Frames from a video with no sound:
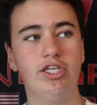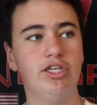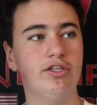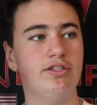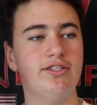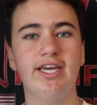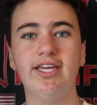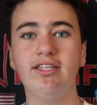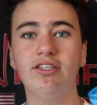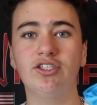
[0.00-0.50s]
you
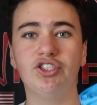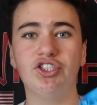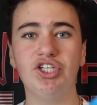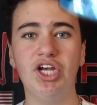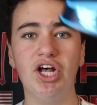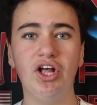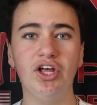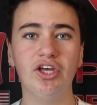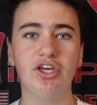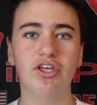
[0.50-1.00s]
take the
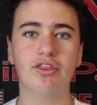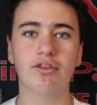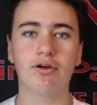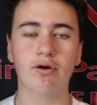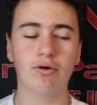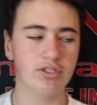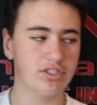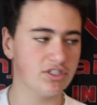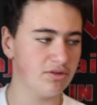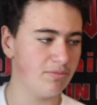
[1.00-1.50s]
shell, you
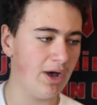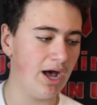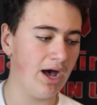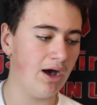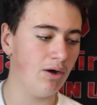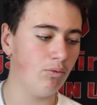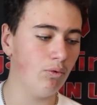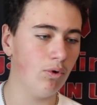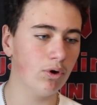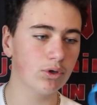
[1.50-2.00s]
throw it in some
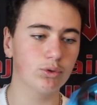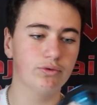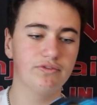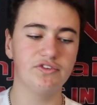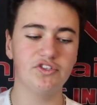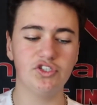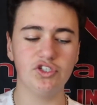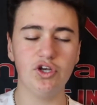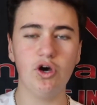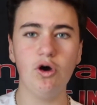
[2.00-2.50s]
hot water
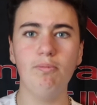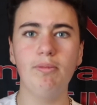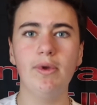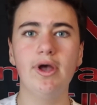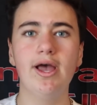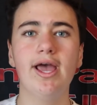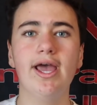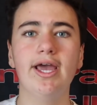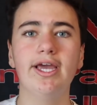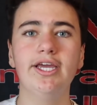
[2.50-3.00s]
with soap,
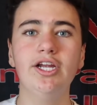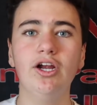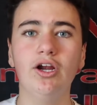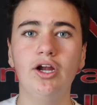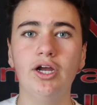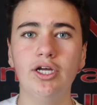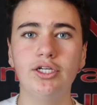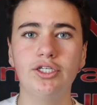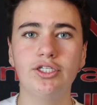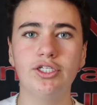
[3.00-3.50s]
you're
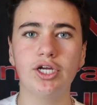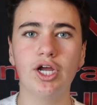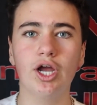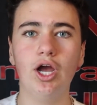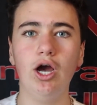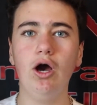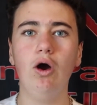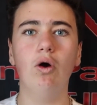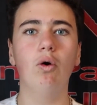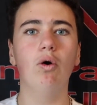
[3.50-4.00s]
good to
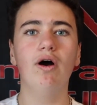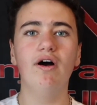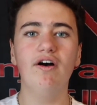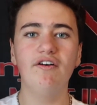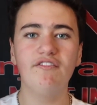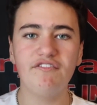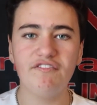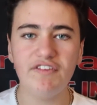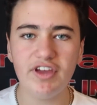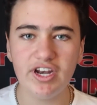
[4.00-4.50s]
go.
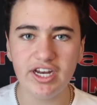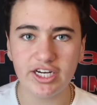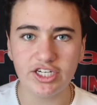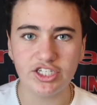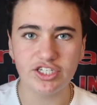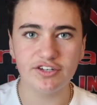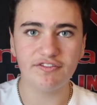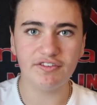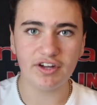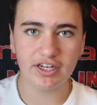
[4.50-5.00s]

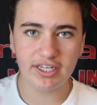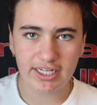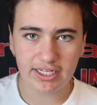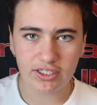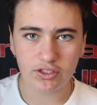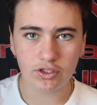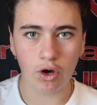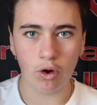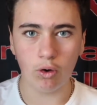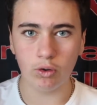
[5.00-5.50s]
Finish,
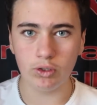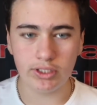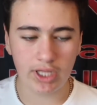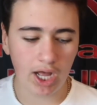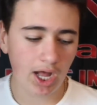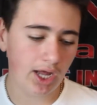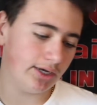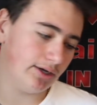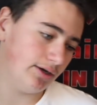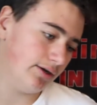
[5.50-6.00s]
finito,
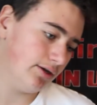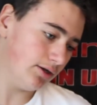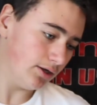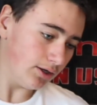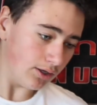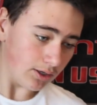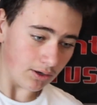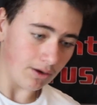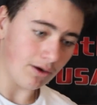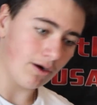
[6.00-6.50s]
done,
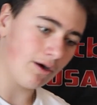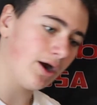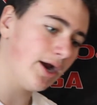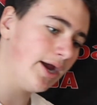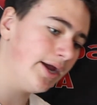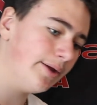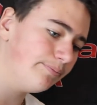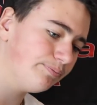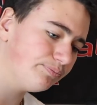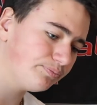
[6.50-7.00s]
all
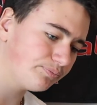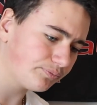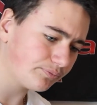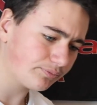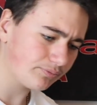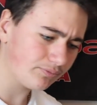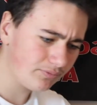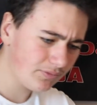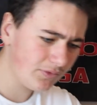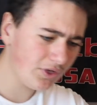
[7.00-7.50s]
right?
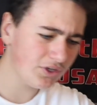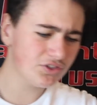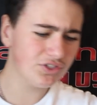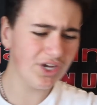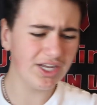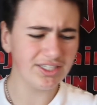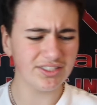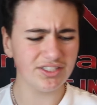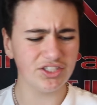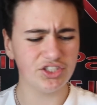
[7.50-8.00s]
So
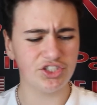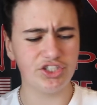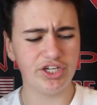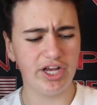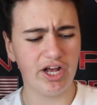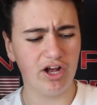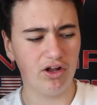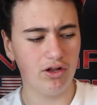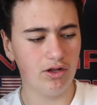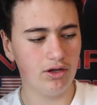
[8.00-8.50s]
that's the
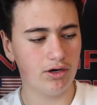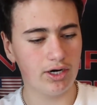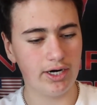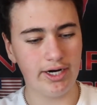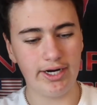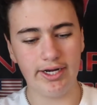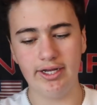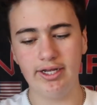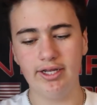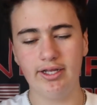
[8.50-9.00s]
shell, all
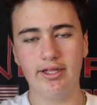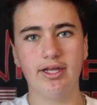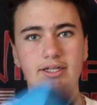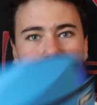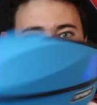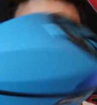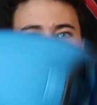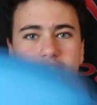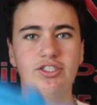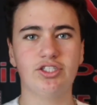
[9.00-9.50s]
right?
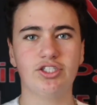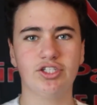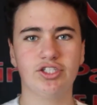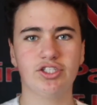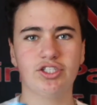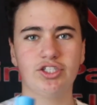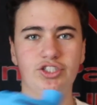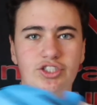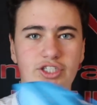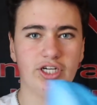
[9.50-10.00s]
It's just
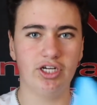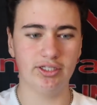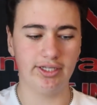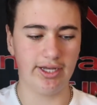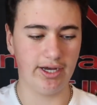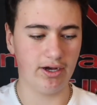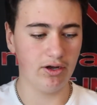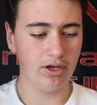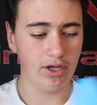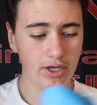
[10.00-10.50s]
the shell
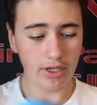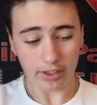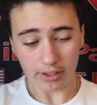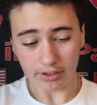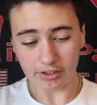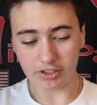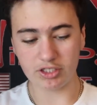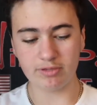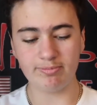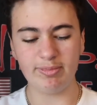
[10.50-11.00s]
now.
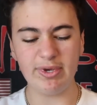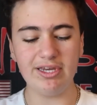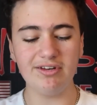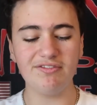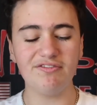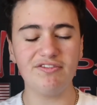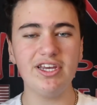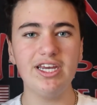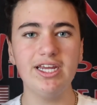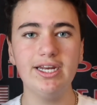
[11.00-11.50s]
The speed
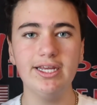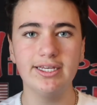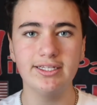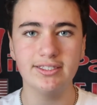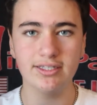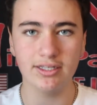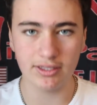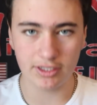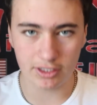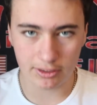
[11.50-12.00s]
feed
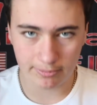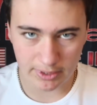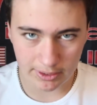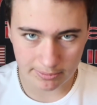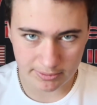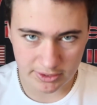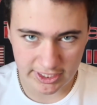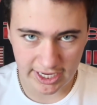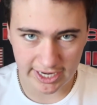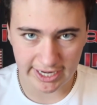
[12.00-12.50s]
is a little bit
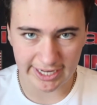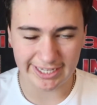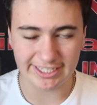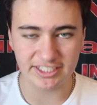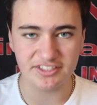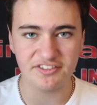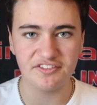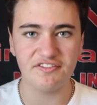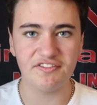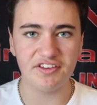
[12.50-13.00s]
upsetting.
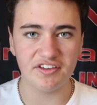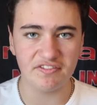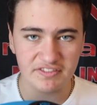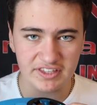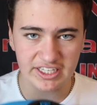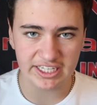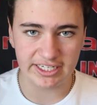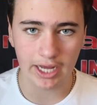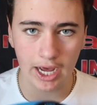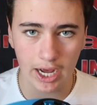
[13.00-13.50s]
It's
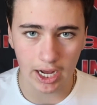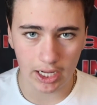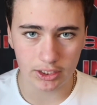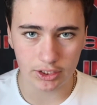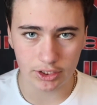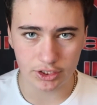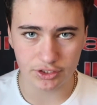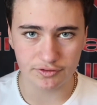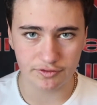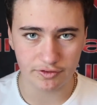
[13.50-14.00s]

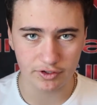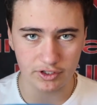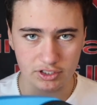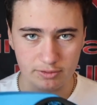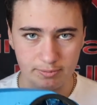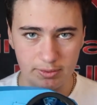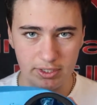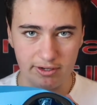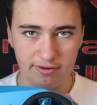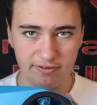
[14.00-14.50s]
$50 for a
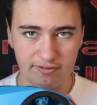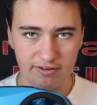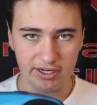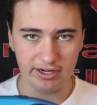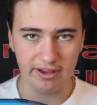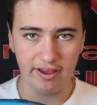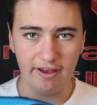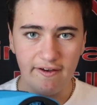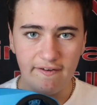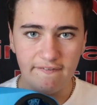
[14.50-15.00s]
speed
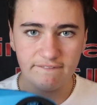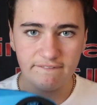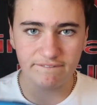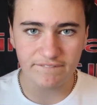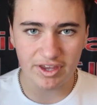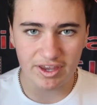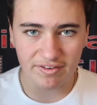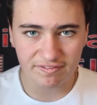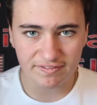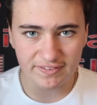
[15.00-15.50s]
feed,
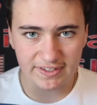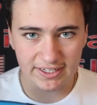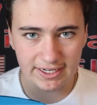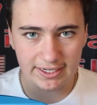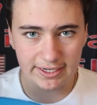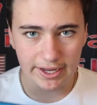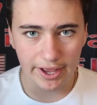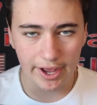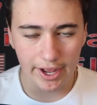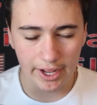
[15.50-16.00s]

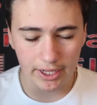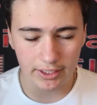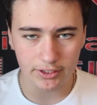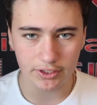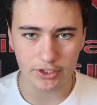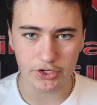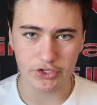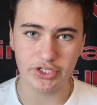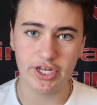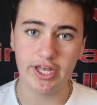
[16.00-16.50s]

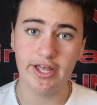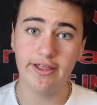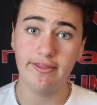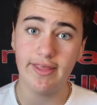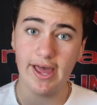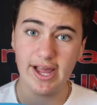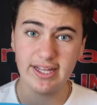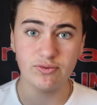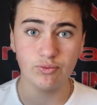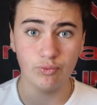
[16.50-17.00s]
$50.
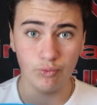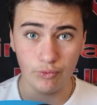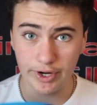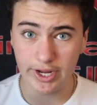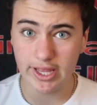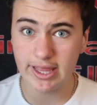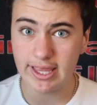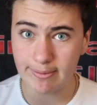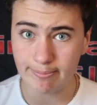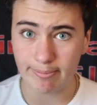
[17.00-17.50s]
That's
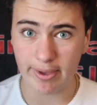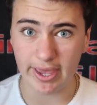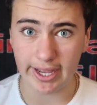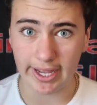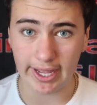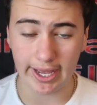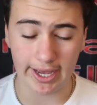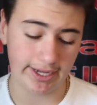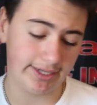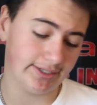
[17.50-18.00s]
really
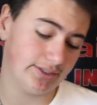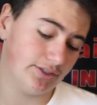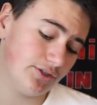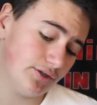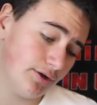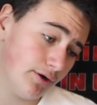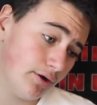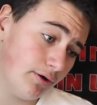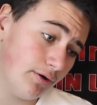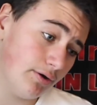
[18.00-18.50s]
big, guys.
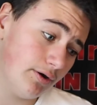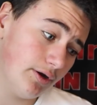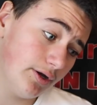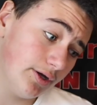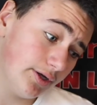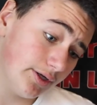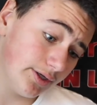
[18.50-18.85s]
So,